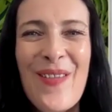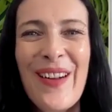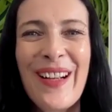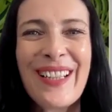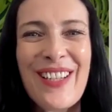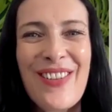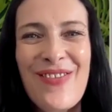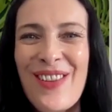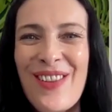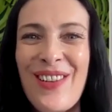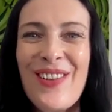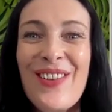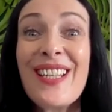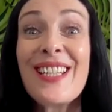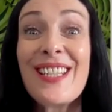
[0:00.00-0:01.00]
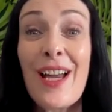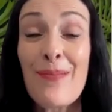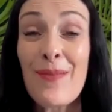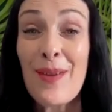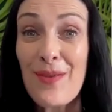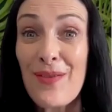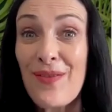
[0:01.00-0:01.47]
Welcome to step
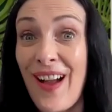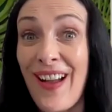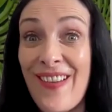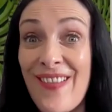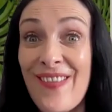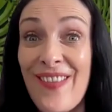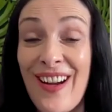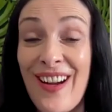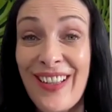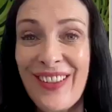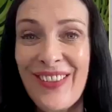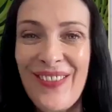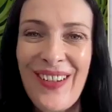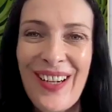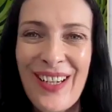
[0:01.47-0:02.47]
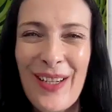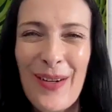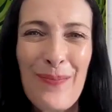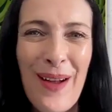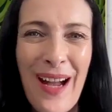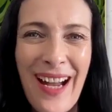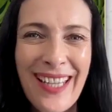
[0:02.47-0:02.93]
number five on the Fired
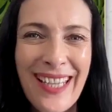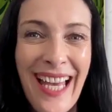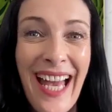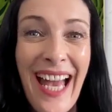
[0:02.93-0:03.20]
Up Path.